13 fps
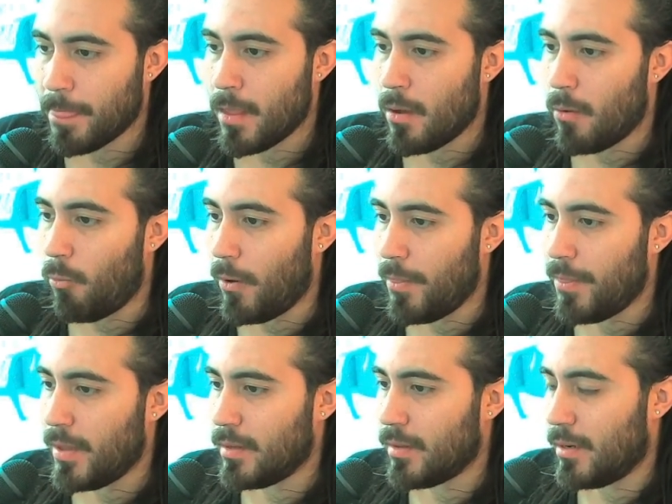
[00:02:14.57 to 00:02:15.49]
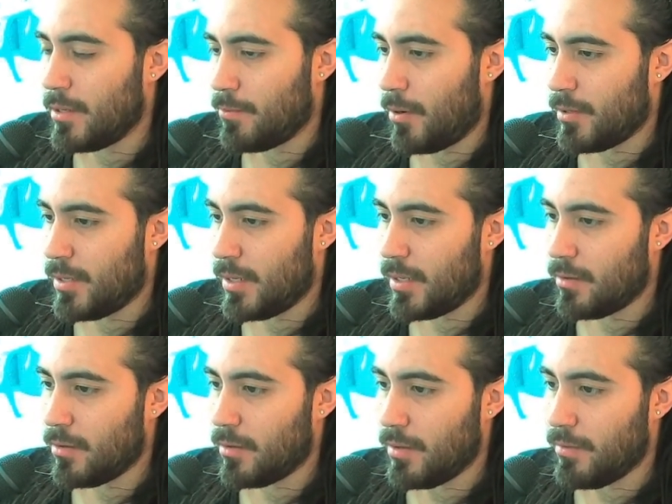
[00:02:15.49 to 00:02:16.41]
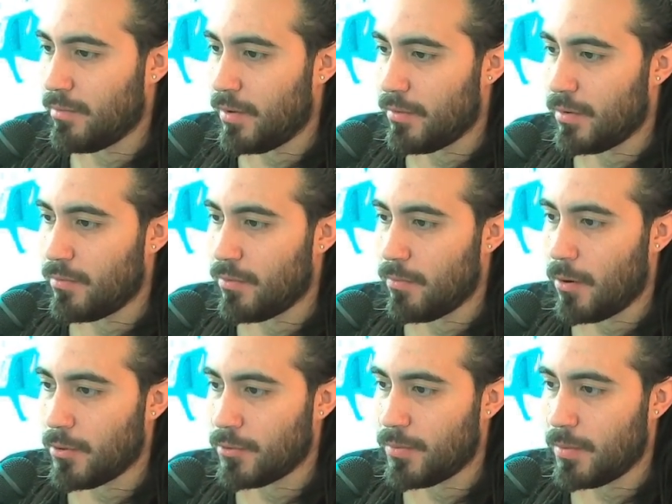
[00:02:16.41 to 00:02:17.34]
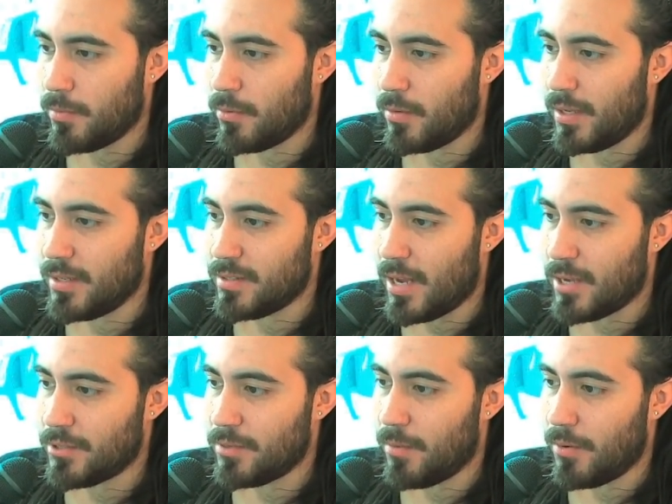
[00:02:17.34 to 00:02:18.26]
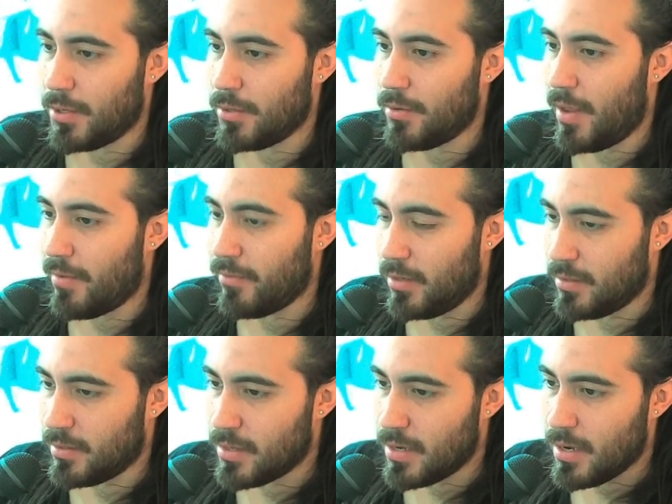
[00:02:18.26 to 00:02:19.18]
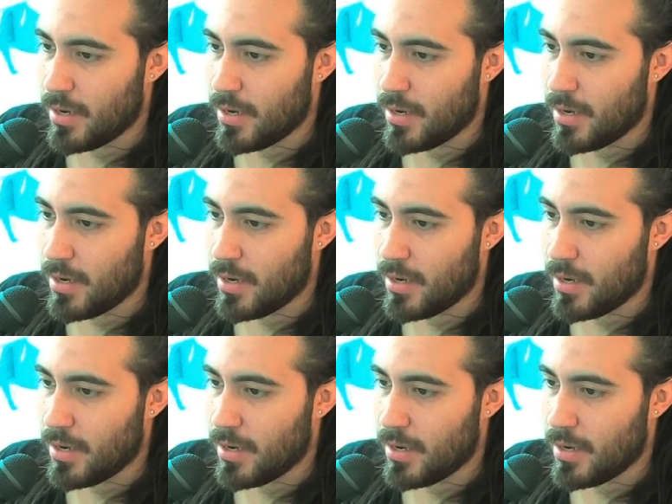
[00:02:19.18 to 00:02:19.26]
One thing that is particularly vivid for most people is testimonial evidence.